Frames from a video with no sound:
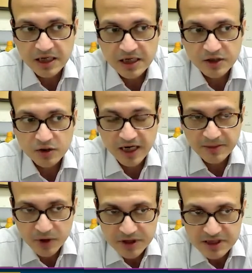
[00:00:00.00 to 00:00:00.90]
Your
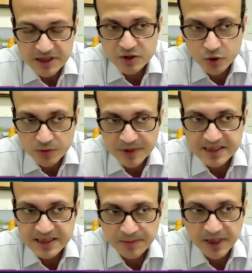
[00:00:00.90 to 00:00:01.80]
hypothesis could be
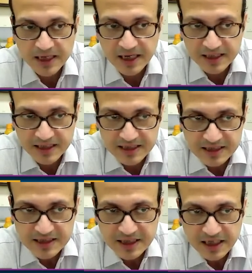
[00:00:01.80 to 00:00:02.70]
something like
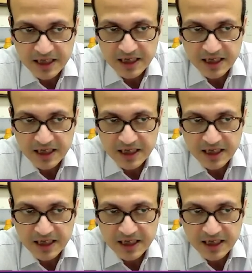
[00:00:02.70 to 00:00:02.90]
this,